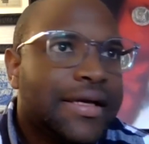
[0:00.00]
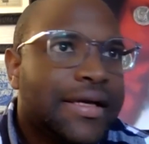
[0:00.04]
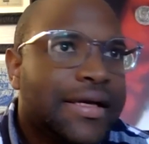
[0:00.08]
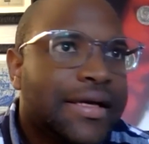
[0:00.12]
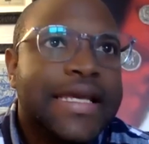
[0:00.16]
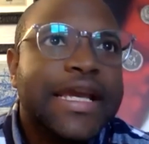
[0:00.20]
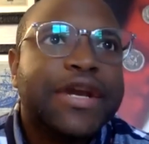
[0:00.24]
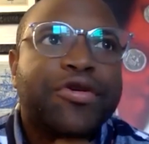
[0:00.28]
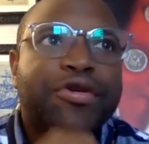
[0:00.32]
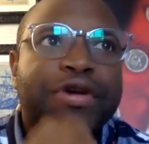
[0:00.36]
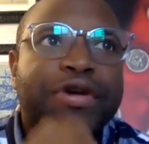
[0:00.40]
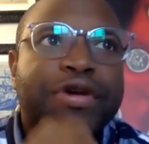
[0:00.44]

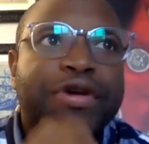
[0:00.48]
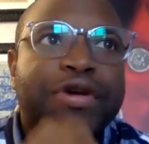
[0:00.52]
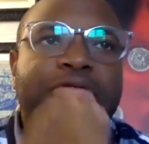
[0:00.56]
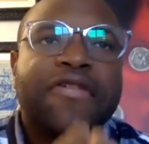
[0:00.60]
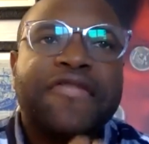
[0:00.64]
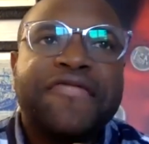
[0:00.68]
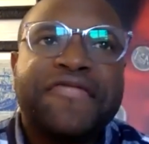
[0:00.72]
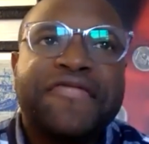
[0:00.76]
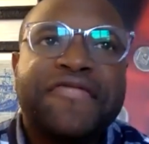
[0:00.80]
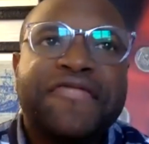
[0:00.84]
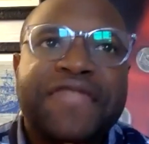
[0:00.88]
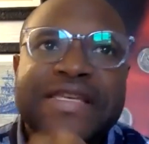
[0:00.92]
he
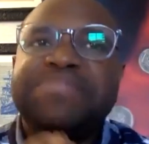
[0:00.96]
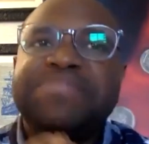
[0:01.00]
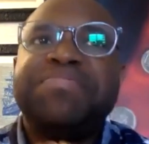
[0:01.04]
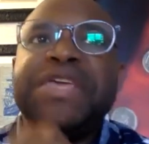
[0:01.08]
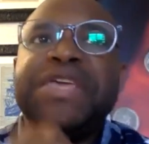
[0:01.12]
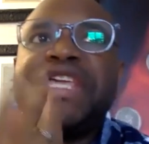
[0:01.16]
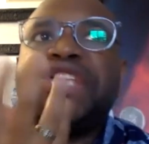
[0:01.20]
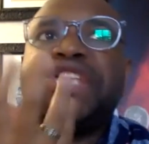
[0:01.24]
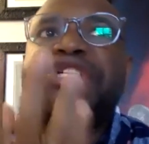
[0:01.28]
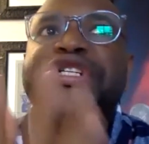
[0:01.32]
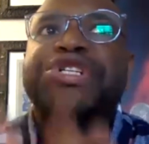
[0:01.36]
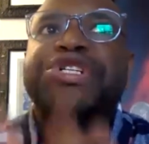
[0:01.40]
created with his
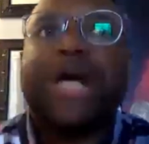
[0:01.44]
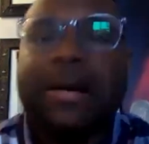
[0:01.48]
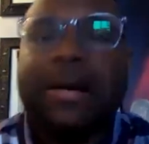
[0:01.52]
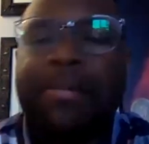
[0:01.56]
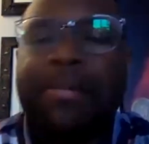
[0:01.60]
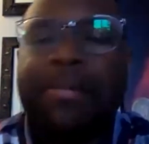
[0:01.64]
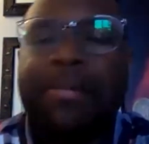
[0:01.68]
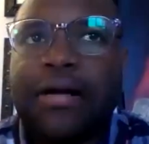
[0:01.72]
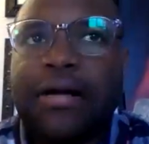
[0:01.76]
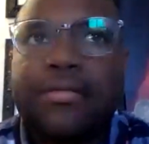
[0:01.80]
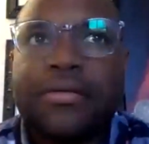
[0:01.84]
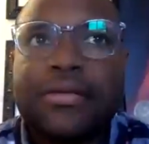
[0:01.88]
speech
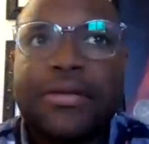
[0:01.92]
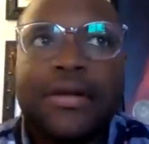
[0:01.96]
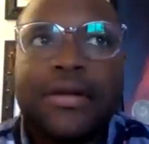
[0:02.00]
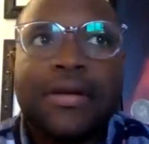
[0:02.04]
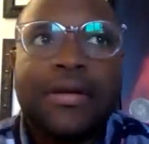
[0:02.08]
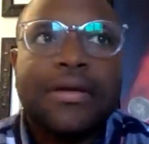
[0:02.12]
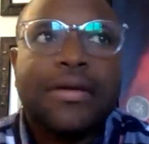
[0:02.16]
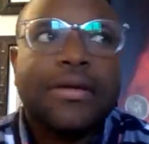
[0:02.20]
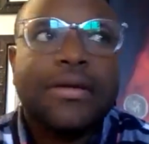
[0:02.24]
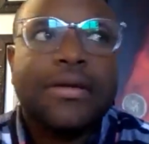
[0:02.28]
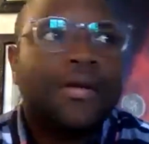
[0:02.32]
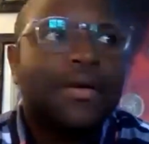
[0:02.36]
about
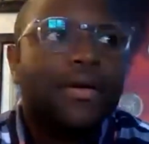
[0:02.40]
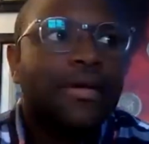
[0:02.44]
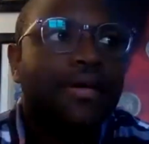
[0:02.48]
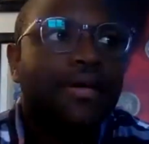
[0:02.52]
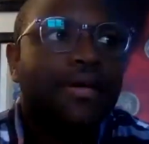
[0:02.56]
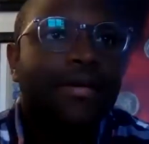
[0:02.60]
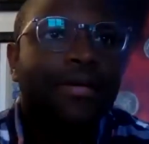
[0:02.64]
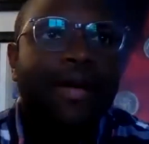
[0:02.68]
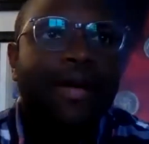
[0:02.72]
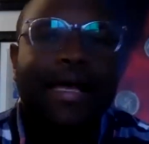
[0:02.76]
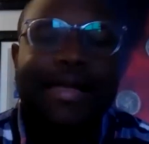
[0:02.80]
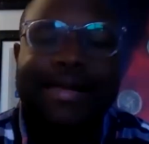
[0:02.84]

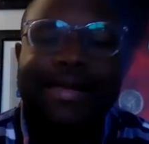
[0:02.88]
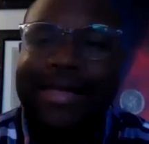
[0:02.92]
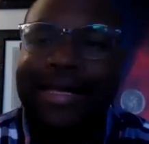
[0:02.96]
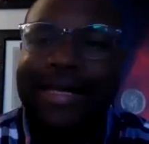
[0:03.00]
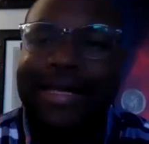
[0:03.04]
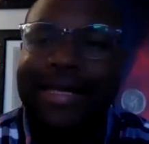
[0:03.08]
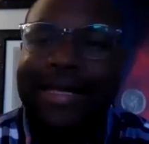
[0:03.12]
the